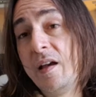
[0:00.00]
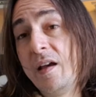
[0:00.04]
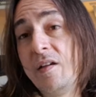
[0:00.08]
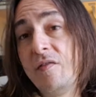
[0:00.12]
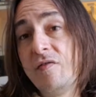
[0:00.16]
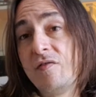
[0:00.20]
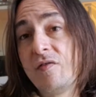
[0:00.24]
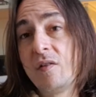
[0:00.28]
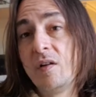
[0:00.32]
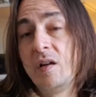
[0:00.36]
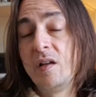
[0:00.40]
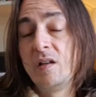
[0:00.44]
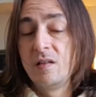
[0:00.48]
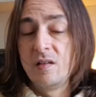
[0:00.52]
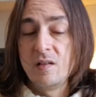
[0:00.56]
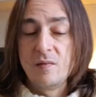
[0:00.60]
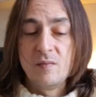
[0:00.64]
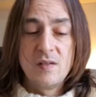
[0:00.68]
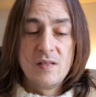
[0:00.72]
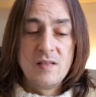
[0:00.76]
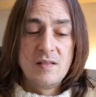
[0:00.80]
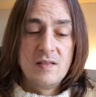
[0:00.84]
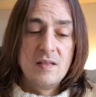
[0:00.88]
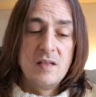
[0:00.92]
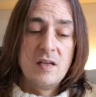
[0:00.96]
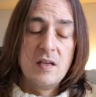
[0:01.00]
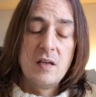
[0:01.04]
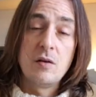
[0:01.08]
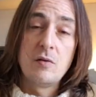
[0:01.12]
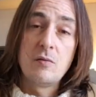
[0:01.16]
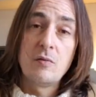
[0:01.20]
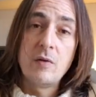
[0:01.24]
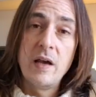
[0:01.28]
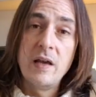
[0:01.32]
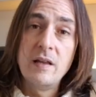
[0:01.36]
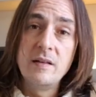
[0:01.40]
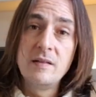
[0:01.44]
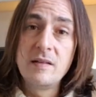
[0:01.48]
day for intimacy,
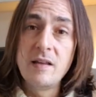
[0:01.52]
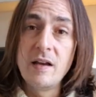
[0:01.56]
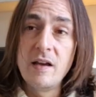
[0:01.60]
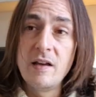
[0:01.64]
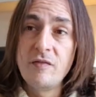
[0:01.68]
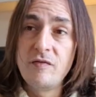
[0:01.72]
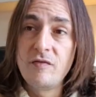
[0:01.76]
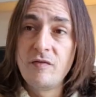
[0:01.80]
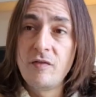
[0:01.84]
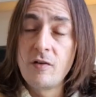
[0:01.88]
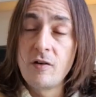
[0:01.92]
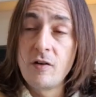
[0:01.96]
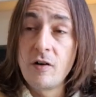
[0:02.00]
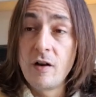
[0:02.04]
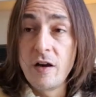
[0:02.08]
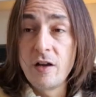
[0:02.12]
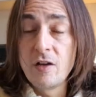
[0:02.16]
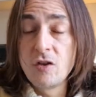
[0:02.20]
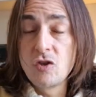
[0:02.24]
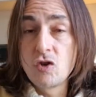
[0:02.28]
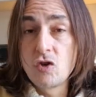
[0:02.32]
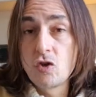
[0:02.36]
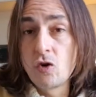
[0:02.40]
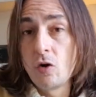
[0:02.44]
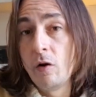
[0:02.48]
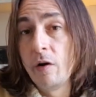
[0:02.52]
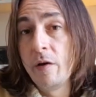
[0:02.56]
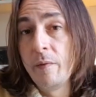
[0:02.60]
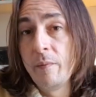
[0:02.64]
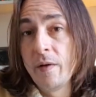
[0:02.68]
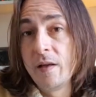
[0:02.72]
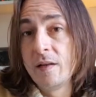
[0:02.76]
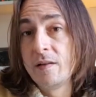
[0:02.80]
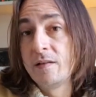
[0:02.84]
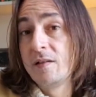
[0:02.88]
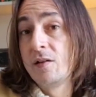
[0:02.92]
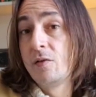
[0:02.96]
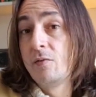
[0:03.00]
great day for
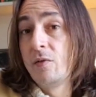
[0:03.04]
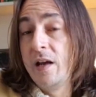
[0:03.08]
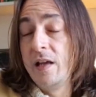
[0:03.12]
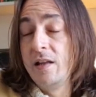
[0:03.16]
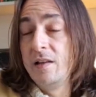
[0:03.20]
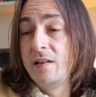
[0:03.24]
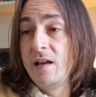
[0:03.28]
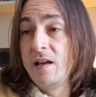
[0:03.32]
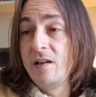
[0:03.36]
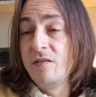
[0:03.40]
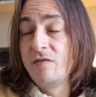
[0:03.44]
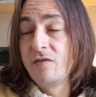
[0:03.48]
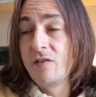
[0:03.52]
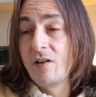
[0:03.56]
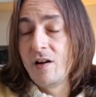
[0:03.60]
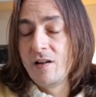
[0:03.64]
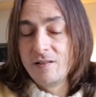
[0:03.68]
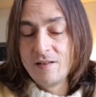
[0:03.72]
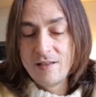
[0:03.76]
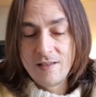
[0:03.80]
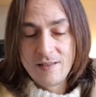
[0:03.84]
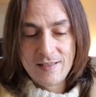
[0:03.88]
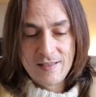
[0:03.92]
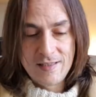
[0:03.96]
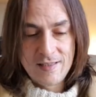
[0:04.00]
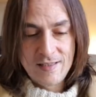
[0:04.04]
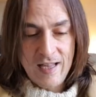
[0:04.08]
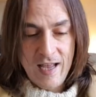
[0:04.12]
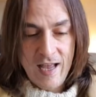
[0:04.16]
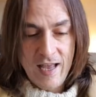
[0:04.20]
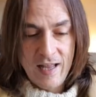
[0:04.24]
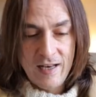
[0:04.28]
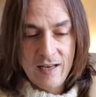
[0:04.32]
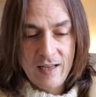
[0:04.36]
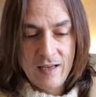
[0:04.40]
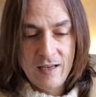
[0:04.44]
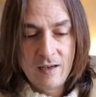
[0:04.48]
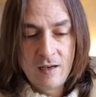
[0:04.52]
enjoyment, great day for
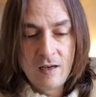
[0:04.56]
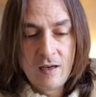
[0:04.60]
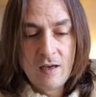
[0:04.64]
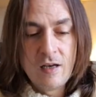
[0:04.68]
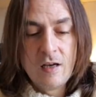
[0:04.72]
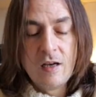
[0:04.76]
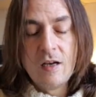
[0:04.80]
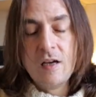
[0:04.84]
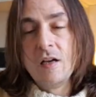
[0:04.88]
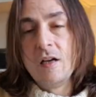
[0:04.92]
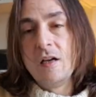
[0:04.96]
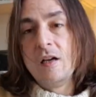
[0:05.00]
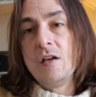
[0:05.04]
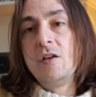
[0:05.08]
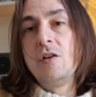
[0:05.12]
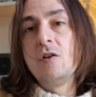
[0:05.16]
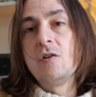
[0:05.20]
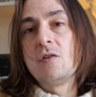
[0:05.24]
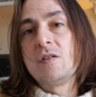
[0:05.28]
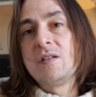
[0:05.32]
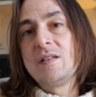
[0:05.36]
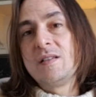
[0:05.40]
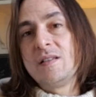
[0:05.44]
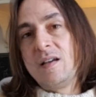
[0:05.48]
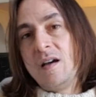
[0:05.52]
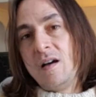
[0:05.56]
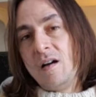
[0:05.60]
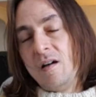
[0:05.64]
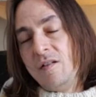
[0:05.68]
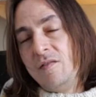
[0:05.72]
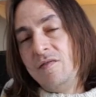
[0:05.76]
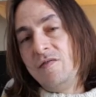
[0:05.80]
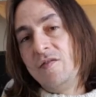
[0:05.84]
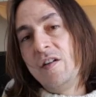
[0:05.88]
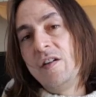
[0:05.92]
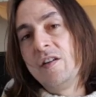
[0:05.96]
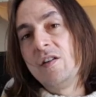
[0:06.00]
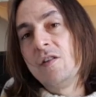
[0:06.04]
understanding
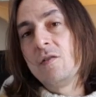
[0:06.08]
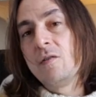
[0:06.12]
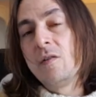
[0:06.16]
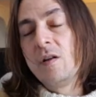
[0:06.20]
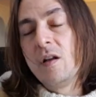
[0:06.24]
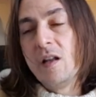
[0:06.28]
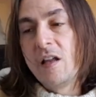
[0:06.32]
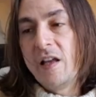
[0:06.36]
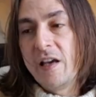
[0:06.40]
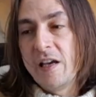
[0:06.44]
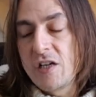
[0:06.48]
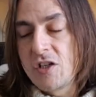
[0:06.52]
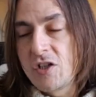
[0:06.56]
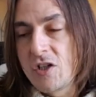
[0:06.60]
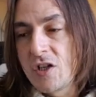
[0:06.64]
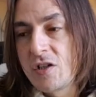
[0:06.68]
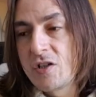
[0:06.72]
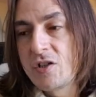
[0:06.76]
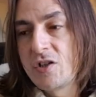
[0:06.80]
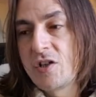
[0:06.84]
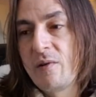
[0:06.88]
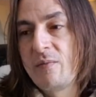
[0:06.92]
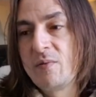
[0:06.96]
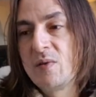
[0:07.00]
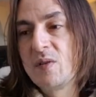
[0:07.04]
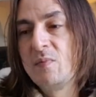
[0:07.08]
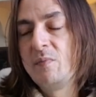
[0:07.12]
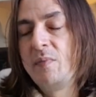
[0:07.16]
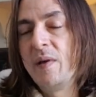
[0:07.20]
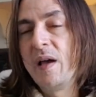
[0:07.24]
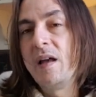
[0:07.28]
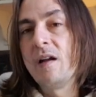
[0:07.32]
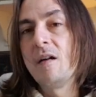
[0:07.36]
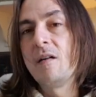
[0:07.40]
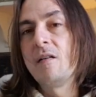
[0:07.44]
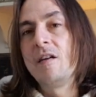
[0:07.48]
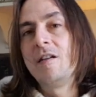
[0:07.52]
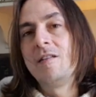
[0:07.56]
yourself and your relationships
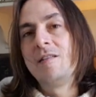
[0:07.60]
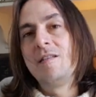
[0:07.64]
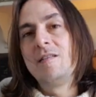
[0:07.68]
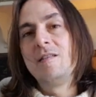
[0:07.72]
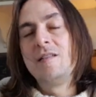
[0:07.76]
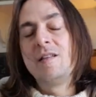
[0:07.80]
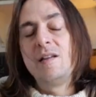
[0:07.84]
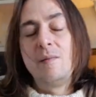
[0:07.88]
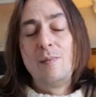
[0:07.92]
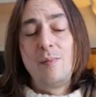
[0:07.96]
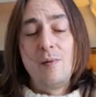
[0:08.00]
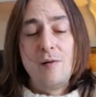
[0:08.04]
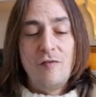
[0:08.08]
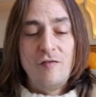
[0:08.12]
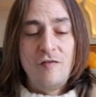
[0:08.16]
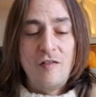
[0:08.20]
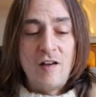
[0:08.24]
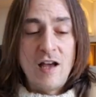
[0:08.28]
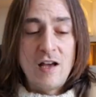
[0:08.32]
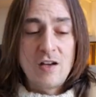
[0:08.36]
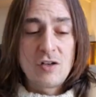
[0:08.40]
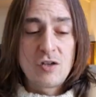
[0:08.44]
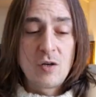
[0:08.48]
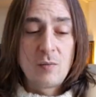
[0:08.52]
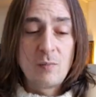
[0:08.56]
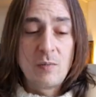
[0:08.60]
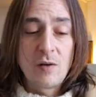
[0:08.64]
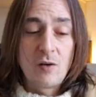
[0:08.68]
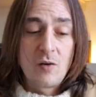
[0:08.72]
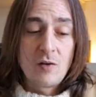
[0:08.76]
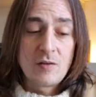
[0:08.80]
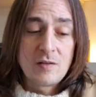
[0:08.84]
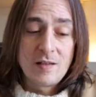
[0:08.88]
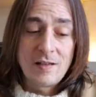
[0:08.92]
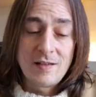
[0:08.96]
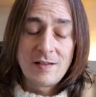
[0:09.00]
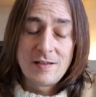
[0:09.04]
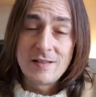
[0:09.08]
better in a deeper fashion,
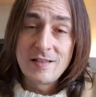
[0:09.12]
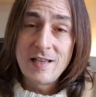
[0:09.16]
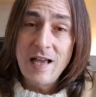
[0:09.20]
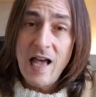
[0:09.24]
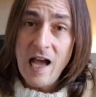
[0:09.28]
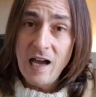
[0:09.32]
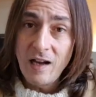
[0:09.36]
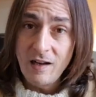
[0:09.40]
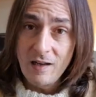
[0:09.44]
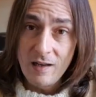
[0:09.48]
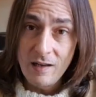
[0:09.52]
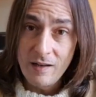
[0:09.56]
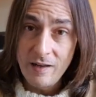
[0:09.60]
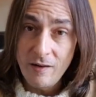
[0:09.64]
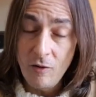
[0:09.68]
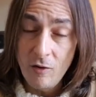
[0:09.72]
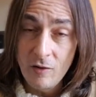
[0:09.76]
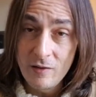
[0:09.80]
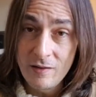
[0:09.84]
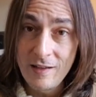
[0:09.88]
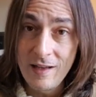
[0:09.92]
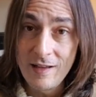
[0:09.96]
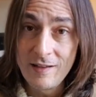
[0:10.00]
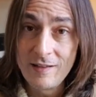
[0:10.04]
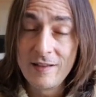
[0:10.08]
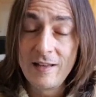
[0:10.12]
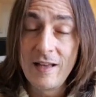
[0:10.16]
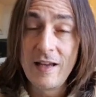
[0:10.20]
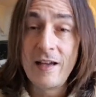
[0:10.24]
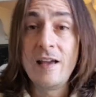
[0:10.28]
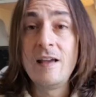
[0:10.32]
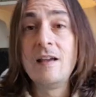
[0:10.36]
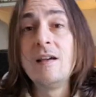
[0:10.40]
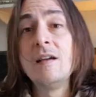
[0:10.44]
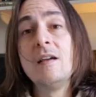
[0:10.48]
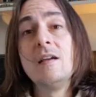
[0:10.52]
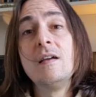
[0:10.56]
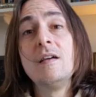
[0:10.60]
because exactly on that
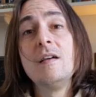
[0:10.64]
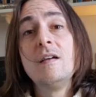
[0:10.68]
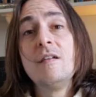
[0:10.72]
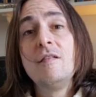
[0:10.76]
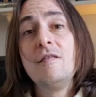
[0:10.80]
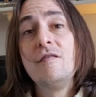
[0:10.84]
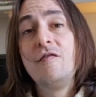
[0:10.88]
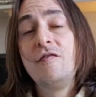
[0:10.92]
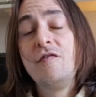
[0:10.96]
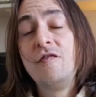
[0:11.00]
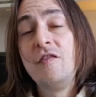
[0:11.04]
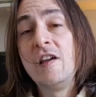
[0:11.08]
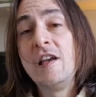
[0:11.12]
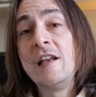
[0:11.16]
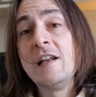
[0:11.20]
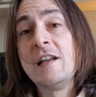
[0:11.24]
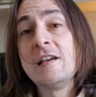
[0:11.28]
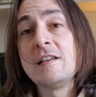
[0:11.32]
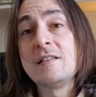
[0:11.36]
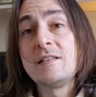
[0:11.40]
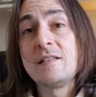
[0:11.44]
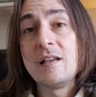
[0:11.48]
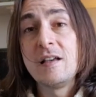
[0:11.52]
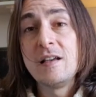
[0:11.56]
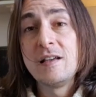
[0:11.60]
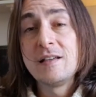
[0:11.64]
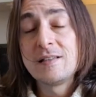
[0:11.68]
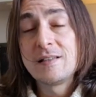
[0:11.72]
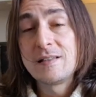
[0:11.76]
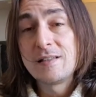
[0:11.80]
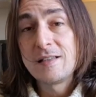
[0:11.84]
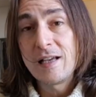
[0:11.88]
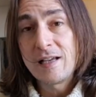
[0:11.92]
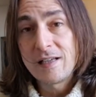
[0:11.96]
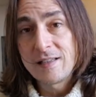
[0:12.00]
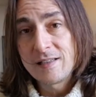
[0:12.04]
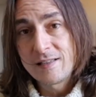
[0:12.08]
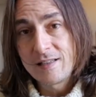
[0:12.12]
day, Venus is
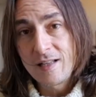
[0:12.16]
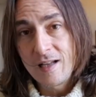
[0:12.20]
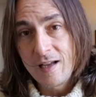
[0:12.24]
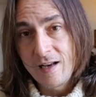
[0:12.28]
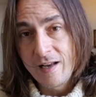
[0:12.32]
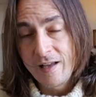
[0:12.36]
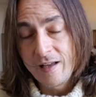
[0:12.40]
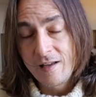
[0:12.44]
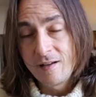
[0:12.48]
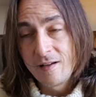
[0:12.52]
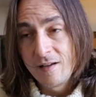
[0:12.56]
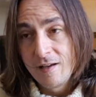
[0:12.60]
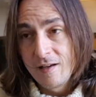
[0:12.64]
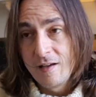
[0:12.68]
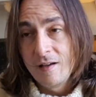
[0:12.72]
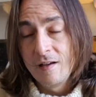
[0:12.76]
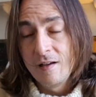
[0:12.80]
sextiling